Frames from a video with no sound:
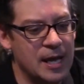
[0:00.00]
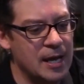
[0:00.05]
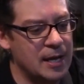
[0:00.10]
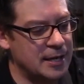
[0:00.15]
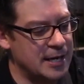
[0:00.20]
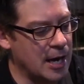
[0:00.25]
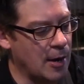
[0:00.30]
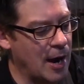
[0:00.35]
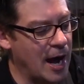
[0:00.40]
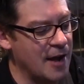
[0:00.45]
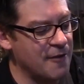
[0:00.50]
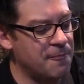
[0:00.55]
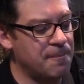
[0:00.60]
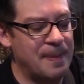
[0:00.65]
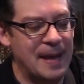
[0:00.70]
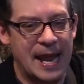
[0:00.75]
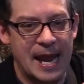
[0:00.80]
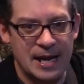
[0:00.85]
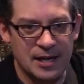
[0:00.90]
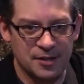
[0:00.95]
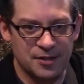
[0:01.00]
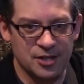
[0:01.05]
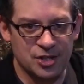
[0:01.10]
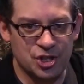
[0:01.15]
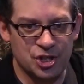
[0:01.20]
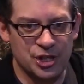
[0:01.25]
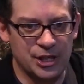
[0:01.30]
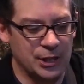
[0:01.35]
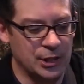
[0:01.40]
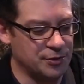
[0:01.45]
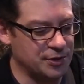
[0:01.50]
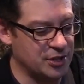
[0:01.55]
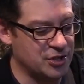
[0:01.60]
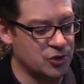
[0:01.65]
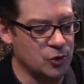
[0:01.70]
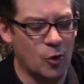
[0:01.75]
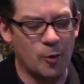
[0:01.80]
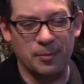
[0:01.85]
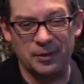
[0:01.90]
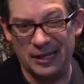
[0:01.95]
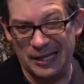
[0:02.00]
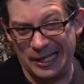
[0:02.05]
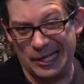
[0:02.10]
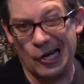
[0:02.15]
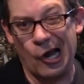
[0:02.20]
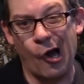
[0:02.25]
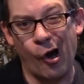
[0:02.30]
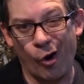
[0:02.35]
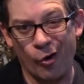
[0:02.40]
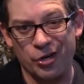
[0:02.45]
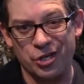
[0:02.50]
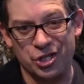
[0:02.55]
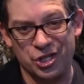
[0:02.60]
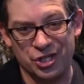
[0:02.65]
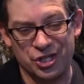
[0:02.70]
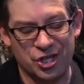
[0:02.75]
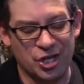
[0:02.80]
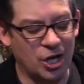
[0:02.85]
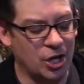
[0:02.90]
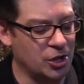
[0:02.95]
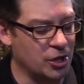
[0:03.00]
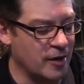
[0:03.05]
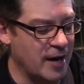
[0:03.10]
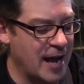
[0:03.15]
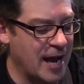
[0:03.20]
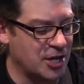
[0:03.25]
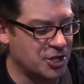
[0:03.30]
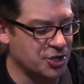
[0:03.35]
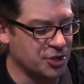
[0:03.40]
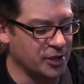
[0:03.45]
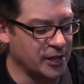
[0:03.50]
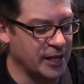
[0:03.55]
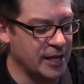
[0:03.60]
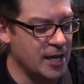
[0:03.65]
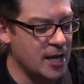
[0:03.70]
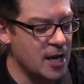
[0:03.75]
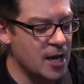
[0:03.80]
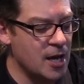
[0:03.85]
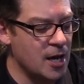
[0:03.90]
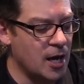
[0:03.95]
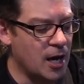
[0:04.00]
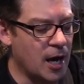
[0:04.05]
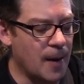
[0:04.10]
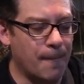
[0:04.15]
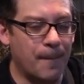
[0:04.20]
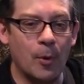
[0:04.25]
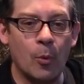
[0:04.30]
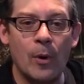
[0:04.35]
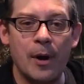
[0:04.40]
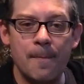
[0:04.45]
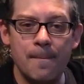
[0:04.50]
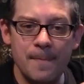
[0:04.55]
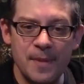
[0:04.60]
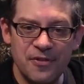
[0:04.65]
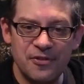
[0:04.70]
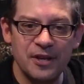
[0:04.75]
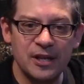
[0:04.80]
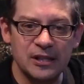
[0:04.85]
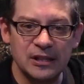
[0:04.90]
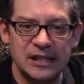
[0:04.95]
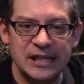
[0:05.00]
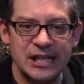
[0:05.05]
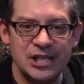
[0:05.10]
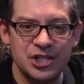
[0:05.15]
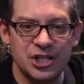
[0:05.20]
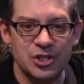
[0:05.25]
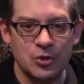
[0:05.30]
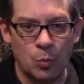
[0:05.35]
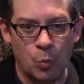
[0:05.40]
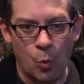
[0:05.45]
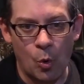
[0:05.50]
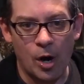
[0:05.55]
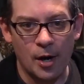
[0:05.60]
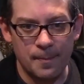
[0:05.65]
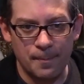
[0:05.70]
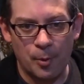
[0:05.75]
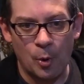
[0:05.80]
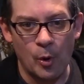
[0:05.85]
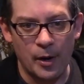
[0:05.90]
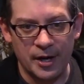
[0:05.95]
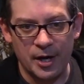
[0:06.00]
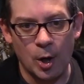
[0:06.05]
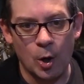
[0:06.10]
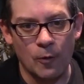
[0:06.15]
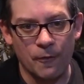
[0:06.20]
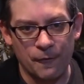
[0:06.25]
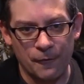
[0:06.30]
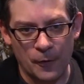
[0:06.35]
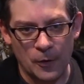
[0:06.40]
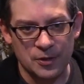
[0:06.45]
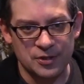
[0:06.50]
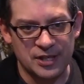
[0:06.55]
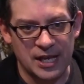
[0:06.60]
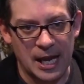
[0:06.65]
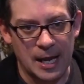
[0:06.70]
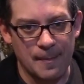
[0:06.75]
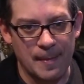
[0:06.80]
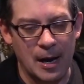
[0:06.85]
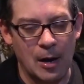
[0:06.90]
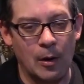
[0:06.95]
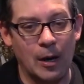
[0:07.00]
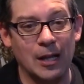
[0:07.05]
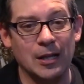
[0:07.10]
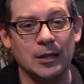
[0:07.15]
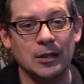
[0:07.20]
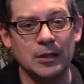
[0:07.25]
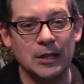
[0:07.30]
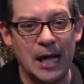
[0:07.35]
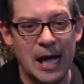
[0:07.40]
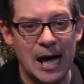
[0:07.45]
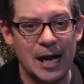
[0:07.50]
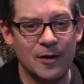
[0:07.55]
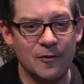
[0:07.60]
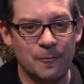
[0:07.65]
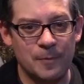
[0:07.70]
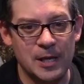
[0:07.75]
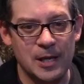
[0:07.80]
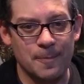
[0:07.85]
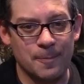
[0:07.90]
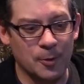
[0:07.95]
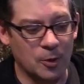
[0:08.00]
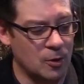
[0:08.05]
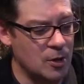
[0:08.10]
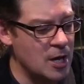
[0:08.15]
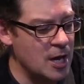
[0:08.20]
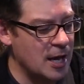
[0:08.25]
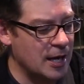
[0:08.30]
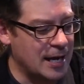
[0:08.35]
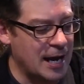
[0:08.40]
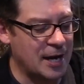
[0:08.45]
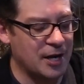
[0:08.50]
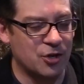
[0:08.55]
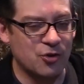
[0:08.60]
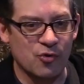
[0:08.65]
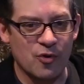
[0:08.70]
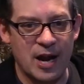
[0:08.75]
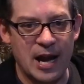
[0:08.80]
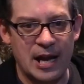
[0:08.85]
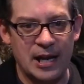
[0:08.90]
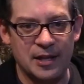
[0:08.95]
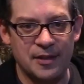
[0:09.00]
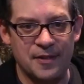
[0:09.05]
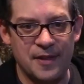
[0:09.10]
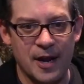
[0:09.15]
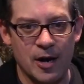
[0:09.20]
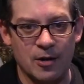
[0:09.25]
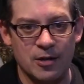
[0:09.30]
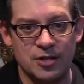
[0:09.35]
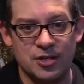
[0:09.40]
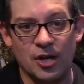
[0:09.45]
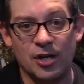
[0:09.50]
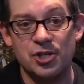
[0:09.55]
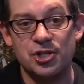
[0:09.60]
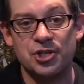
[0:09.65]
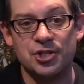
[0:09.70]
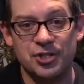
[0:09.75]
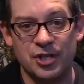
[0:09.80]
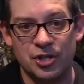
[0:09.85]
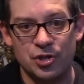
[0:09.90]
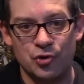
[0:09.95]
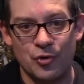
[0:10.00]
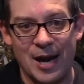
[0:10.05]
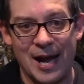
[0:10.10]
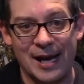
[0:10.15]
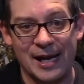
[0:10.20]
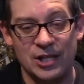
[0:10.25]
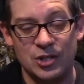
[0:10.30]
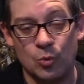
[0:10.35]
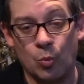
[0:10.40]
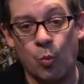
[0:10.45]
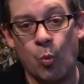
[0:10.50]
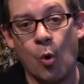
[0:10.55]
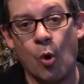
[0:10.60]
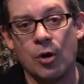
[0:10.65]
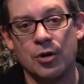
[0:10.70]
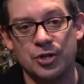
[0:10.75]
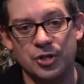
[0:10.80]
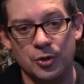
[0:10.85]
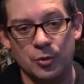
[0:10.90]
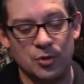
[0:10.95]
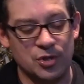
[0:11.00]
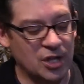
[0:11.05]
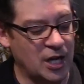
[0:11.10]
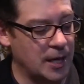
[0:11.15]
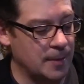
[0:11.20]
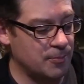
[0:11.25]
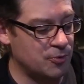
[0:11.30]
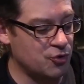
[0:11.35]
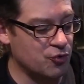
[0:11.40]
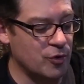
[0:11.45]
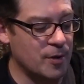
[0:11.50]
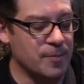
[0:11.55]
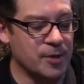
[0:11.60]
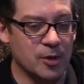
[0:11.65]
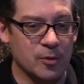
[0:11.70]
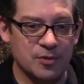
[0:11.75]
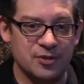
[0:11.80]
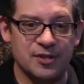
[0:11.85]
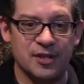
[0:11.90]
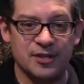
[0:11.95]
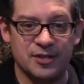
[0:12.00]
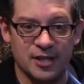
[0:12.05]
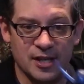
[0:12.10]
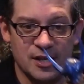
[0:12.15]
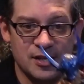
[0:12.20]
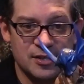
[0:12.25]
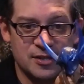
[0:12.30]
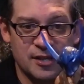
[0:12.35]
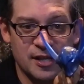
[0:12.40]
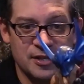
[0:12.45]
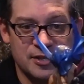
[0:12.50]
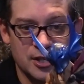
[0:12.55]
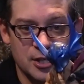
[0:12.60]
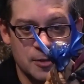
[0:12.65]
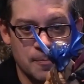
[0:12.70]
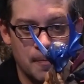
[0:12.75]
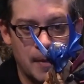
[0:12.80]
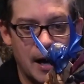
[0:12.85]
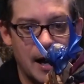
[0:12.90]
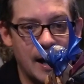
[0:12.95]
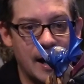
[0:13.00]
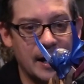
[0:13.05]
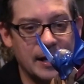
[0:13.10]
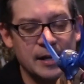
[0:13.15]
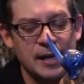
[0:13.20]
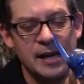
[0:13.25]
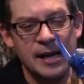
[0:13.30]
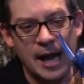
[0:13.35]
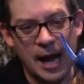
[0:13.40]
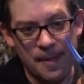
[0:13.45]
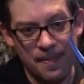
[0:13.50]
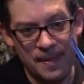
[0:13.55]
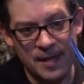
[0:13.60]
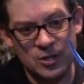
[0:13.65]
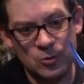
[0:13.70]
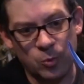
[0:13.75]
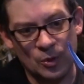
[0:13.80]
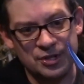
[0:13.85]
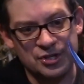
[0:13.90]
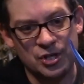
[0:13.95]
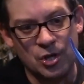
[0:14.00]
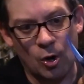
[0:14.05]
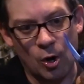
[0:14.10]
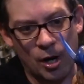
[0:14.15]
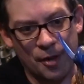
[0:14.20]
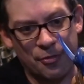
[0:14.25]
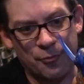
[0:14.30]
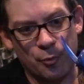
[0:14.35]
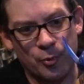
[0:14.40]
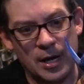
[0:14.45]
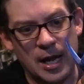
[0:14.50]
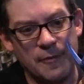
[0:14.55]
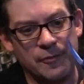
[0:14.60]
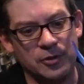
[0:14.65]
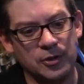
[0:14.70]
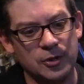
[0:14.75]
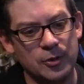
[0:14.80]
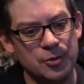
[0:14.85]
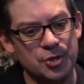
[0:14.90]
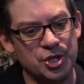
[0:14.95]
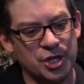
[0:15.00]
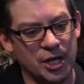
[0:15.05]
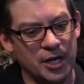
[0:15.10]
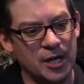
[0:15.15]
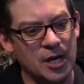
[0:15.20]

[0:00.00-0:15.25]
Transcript: Now, I've painted the shield. It's normally like an orangish color, actually. But when Mythic Legions 1.0 first came out, a lot of people kind of created their Dungeons and Dragons War Duke type tributes. This is mine. And this one's gone through an evolution.